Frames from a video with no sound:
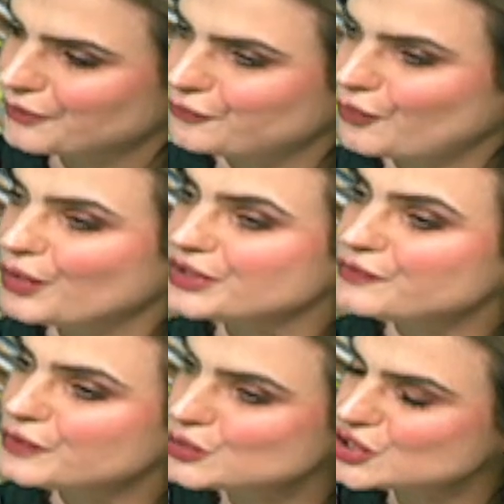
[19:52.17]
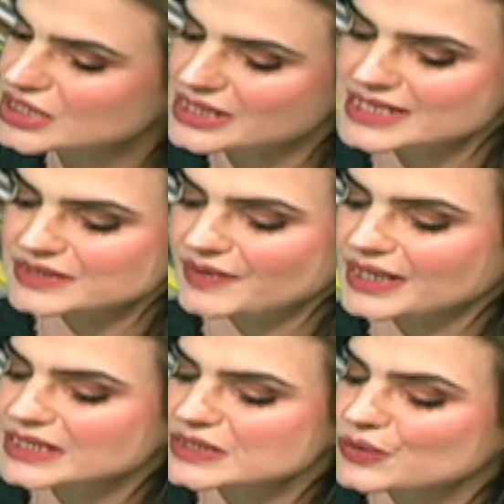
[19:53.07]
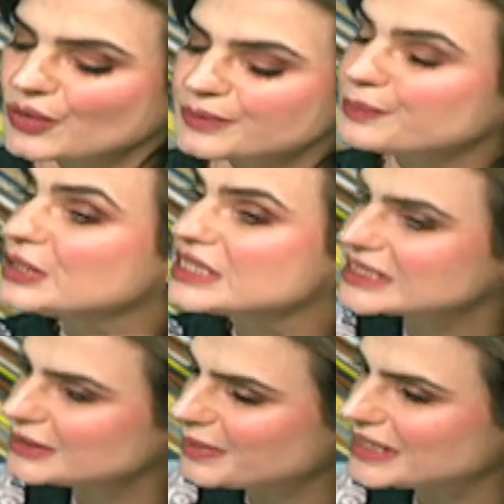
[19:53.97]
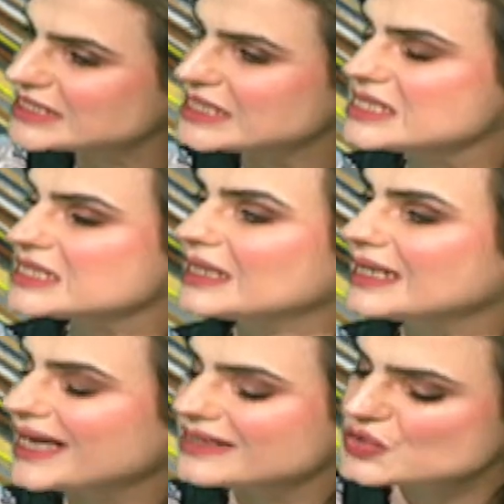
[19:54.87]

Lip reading: For the future, as far as your political parties and again,